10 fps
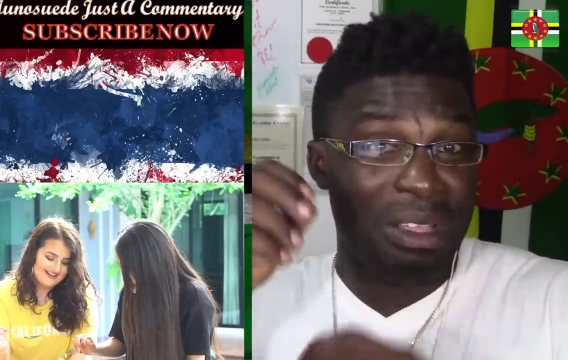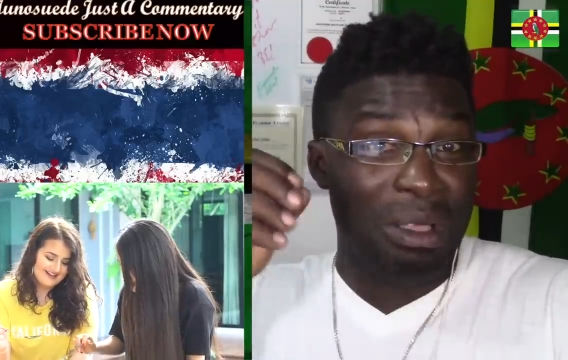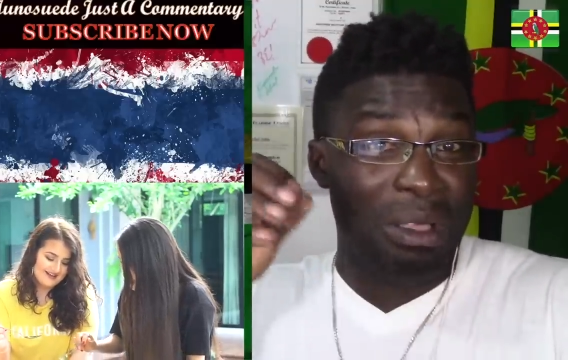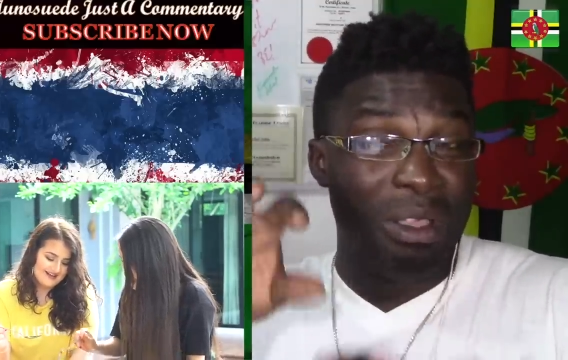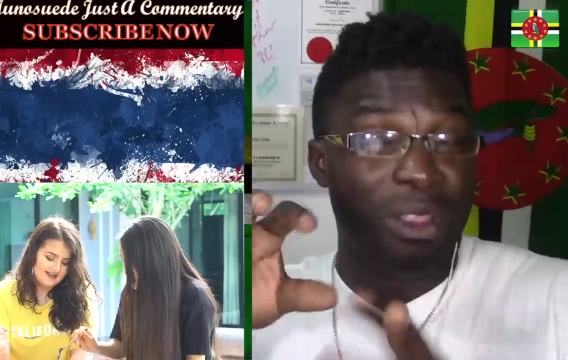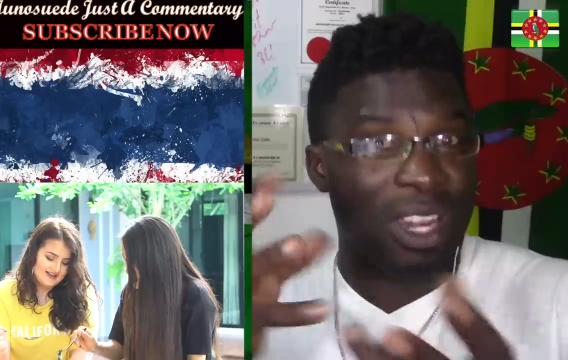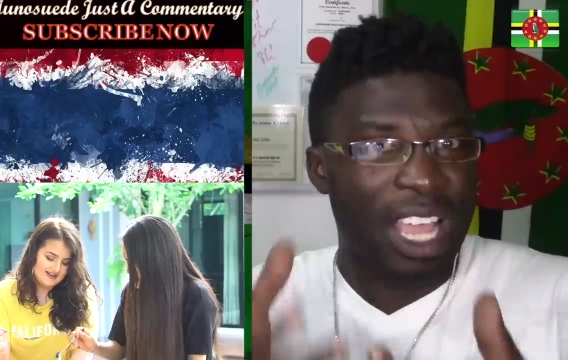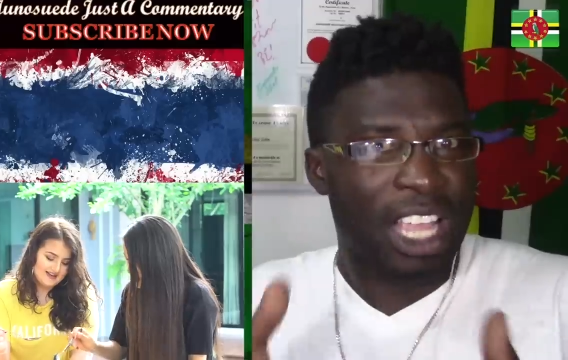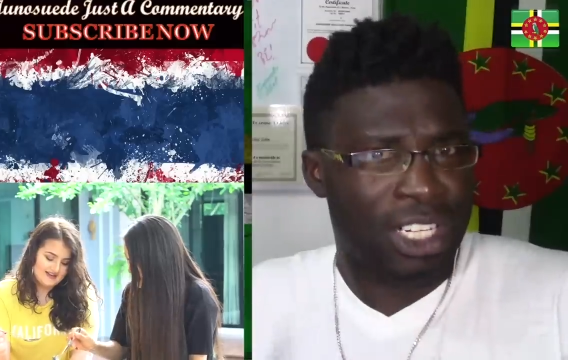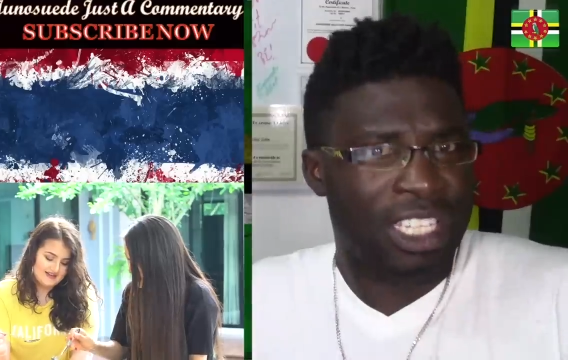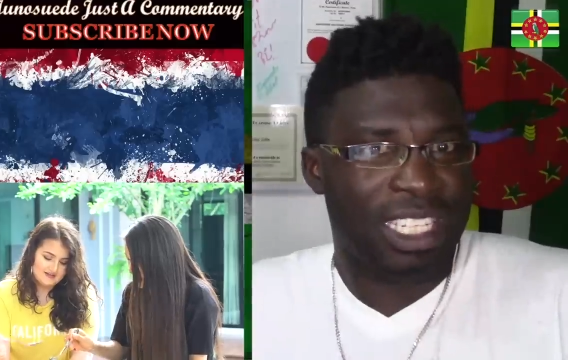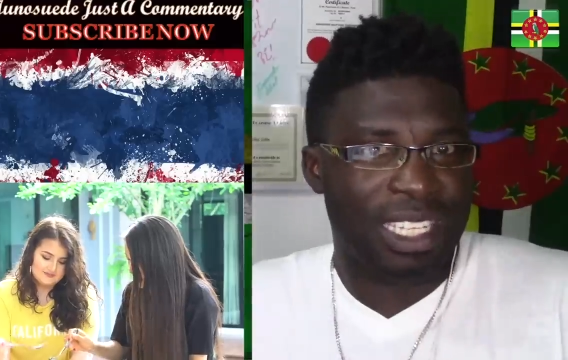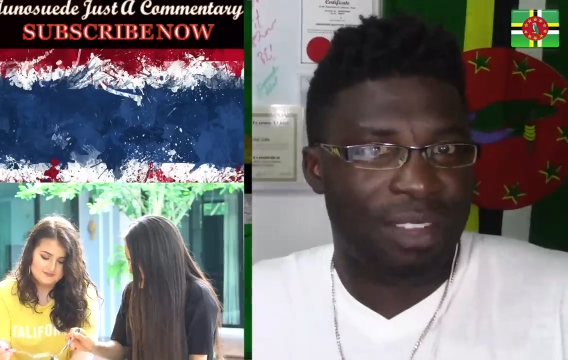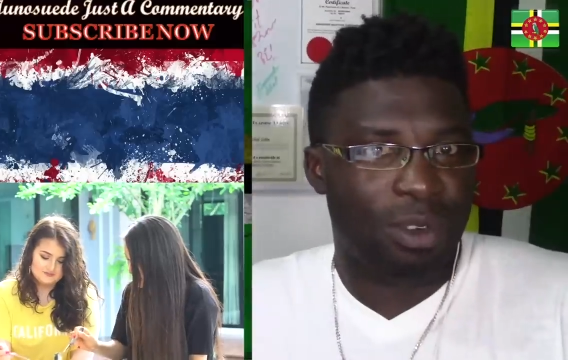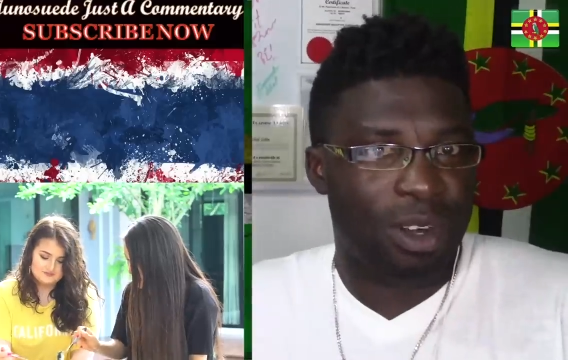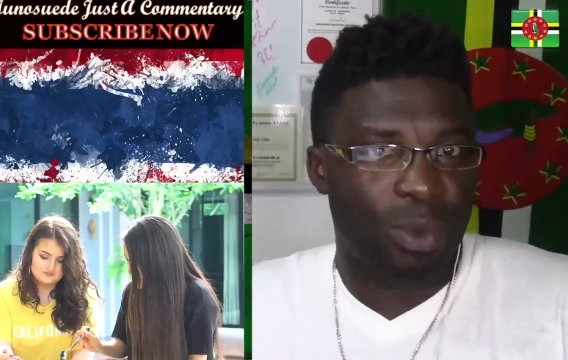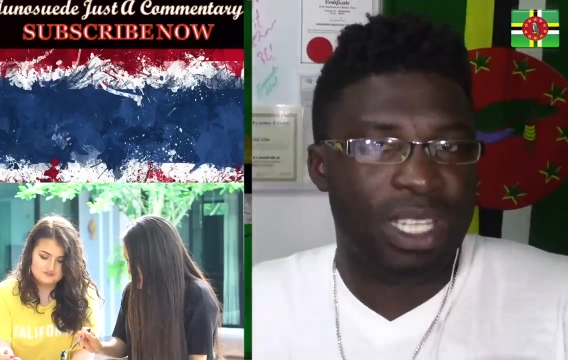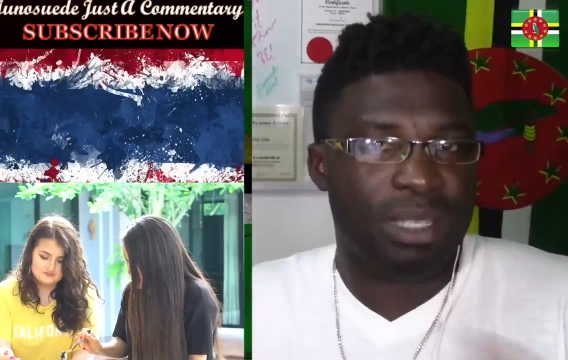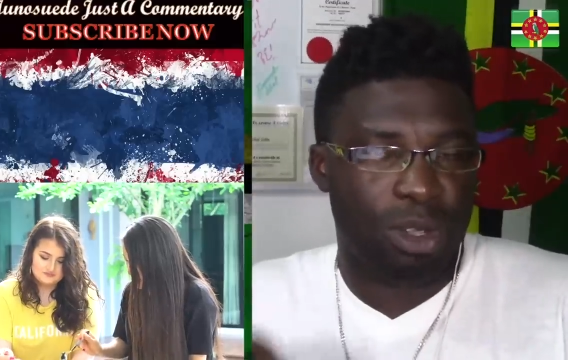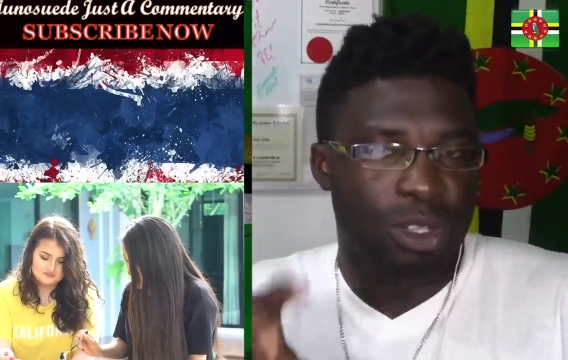Speaker 1: Yeah, that actually intestine for all the
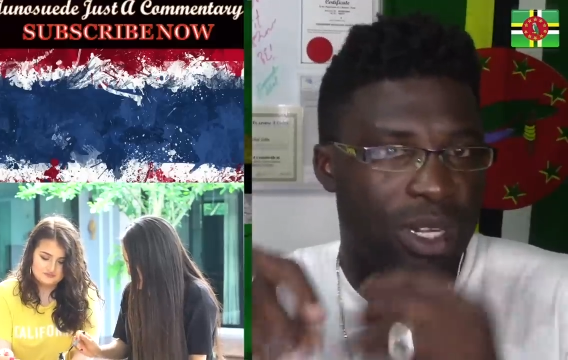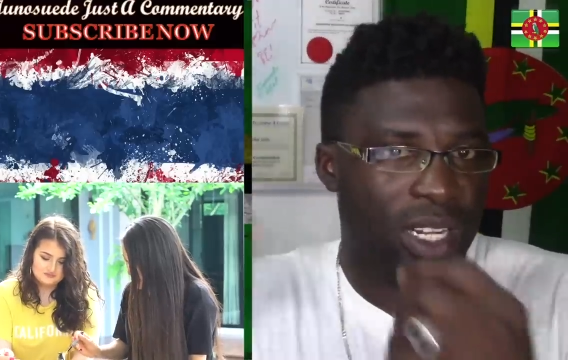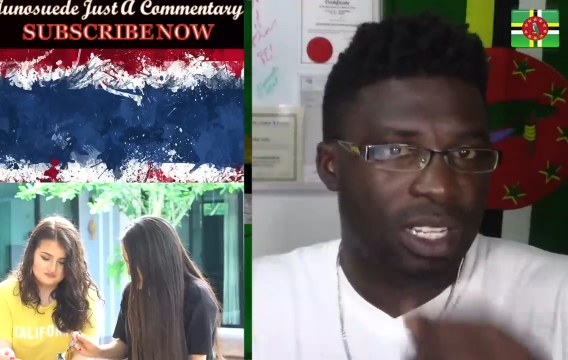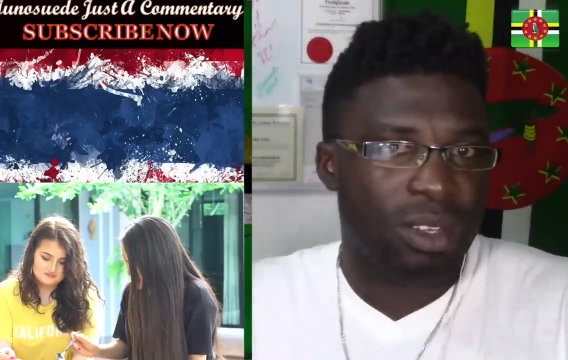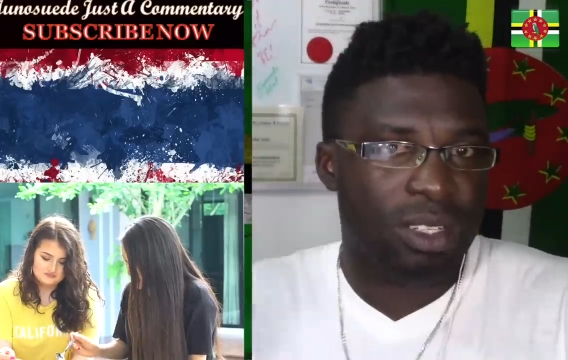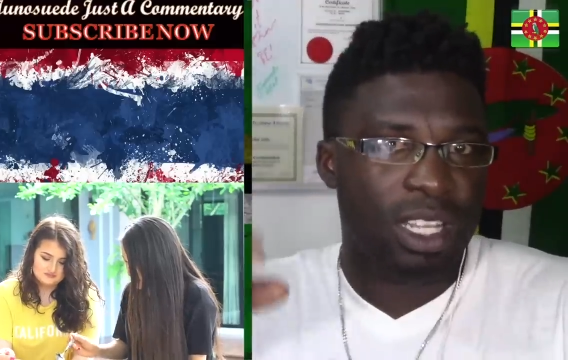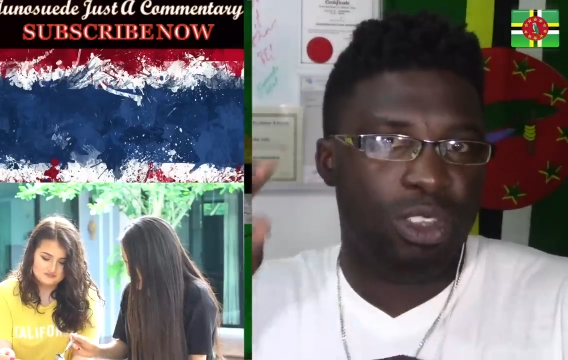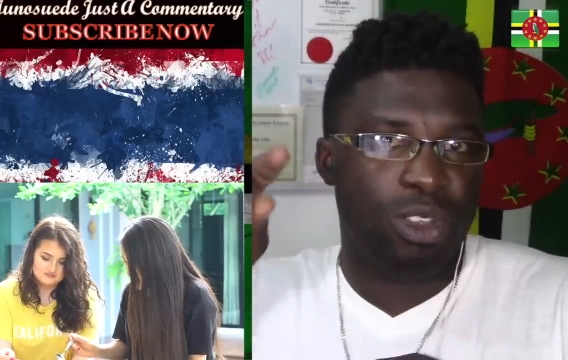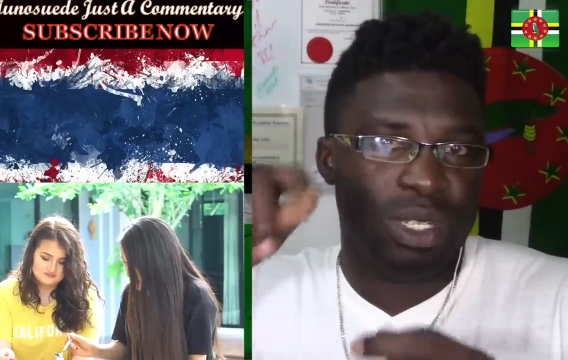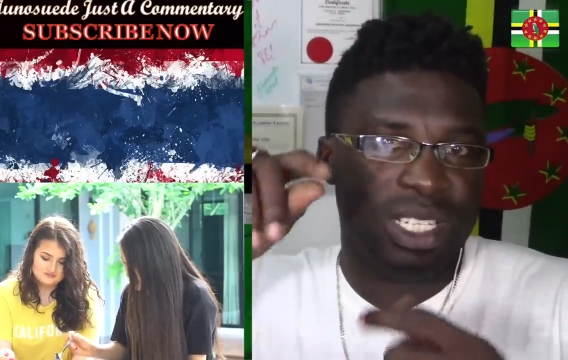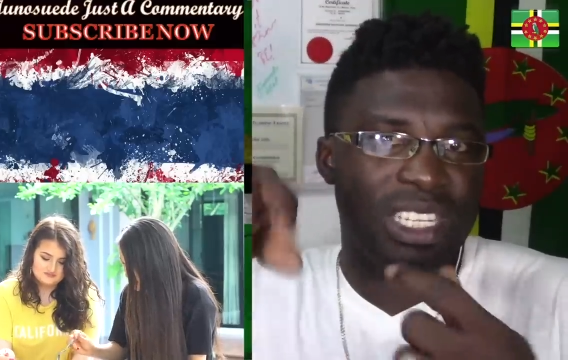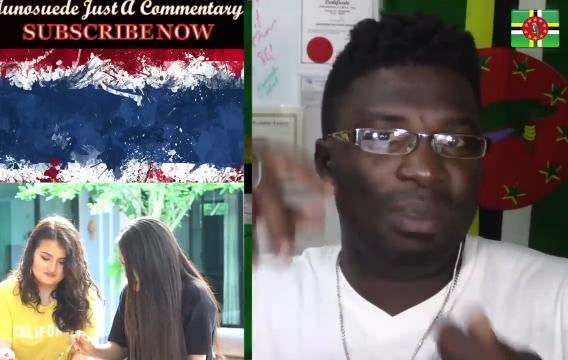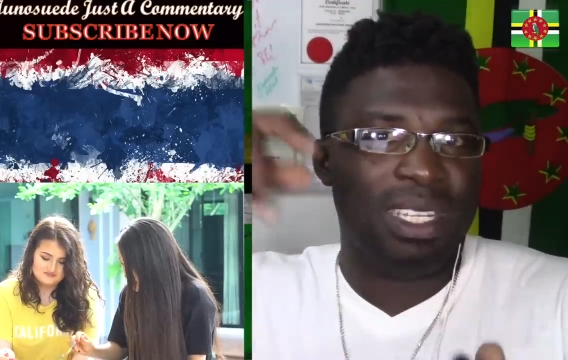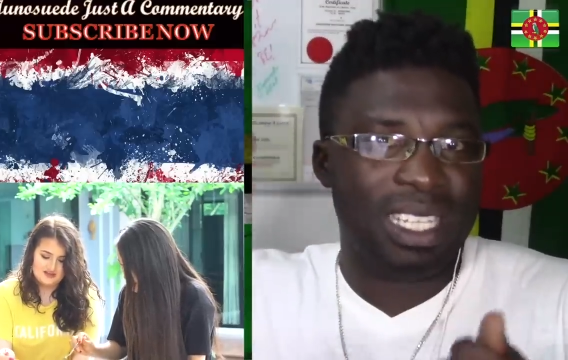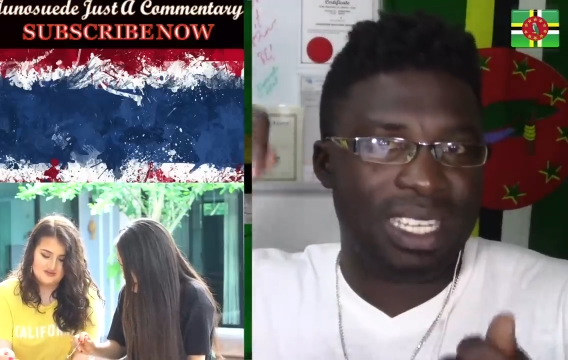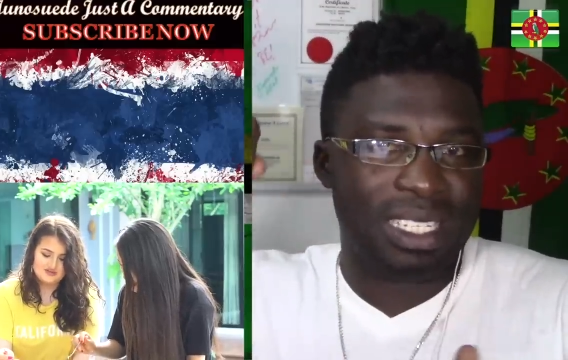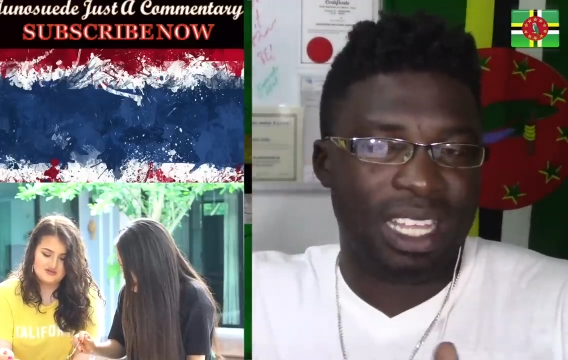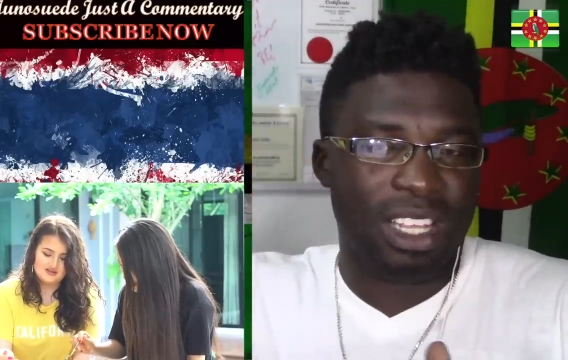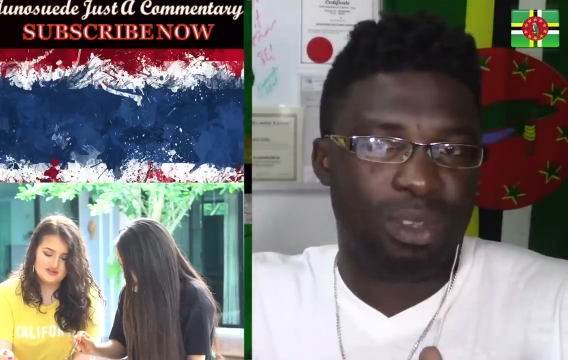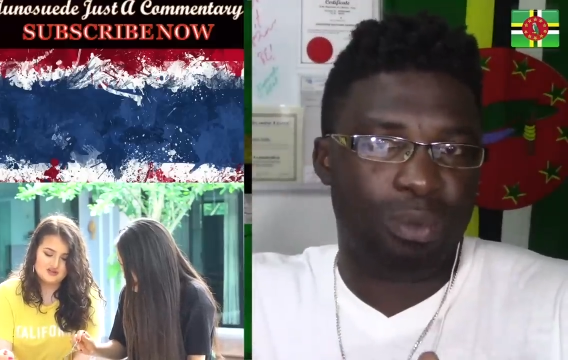waste, but you clean it out and you use the same
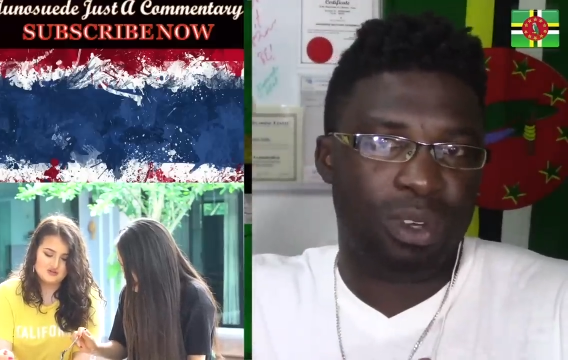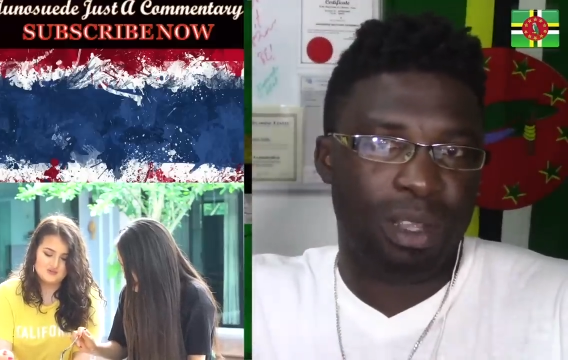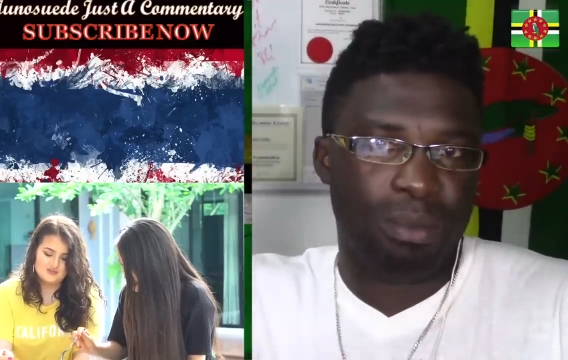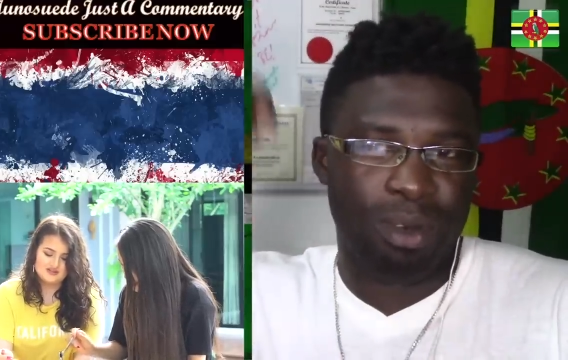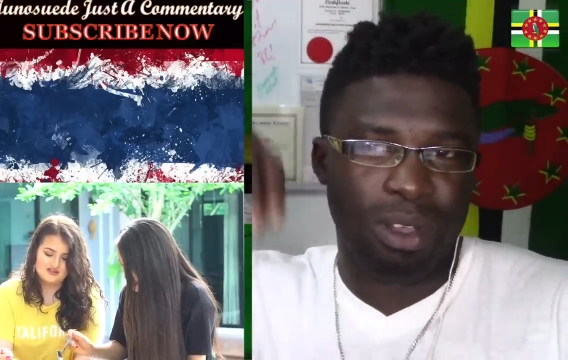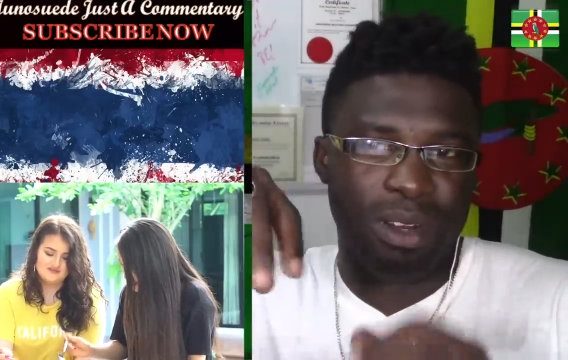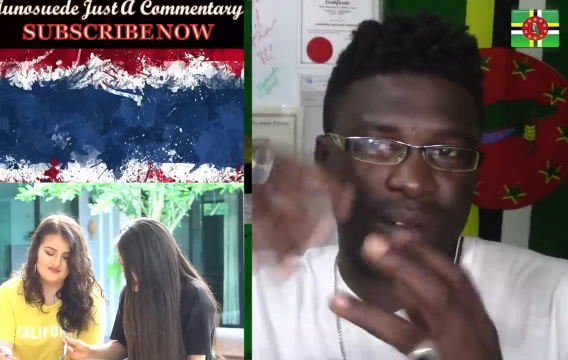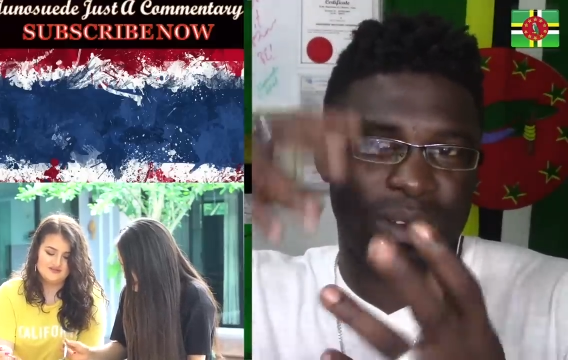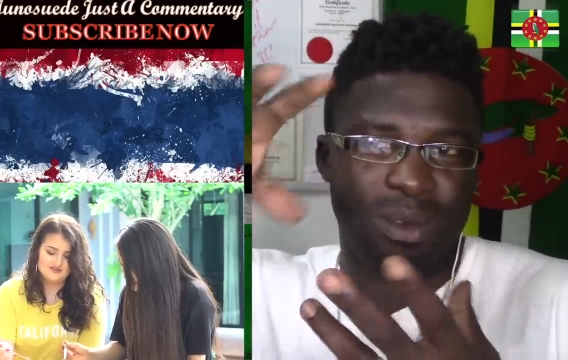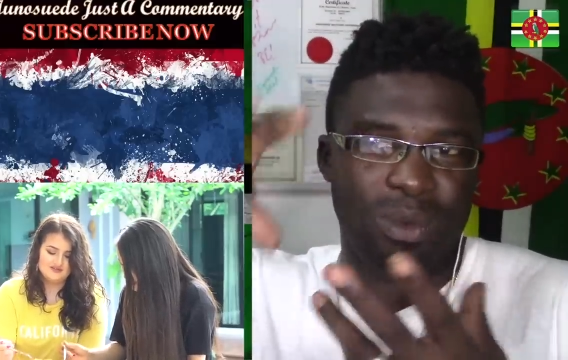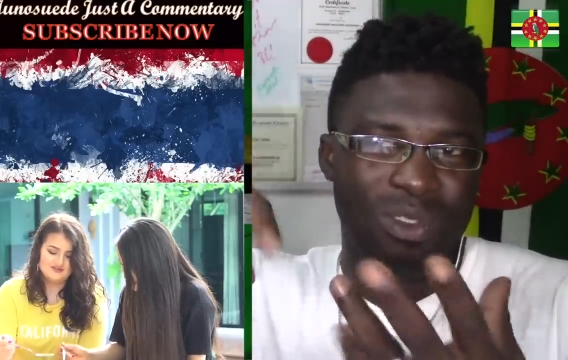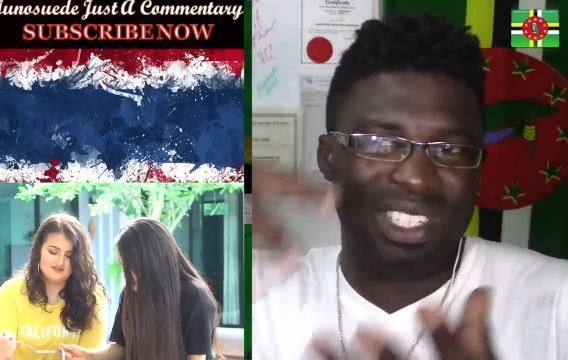intestine to put the blood with